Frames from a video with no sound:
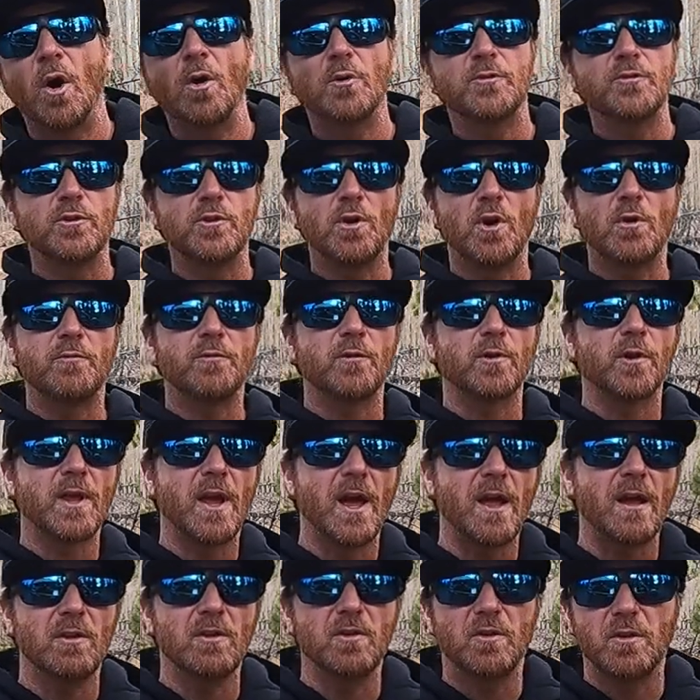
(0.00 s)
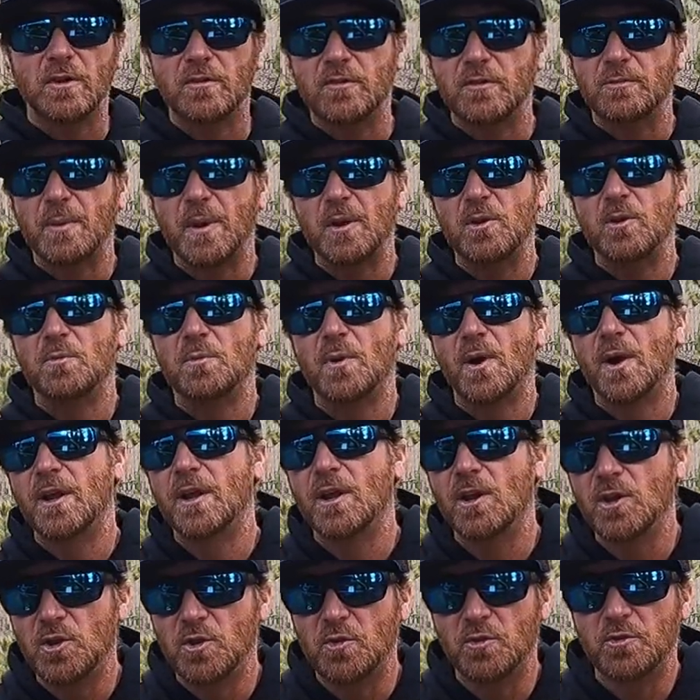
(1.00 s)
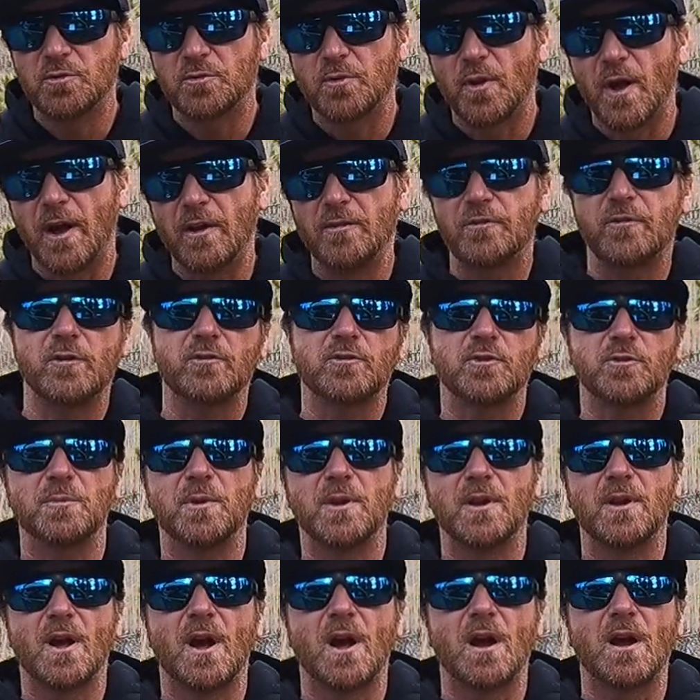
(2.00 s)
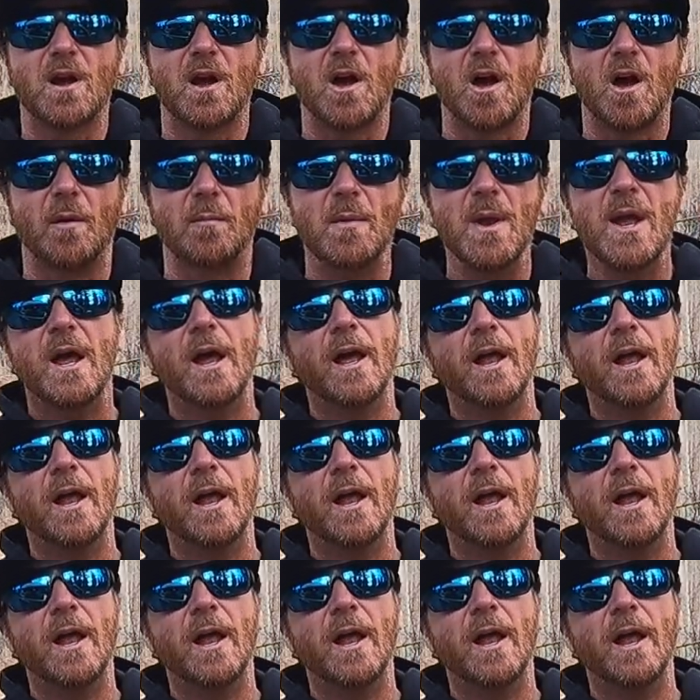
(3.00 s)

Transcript: Also, don't forget, you can spend your money at hugeflyfisherman.com.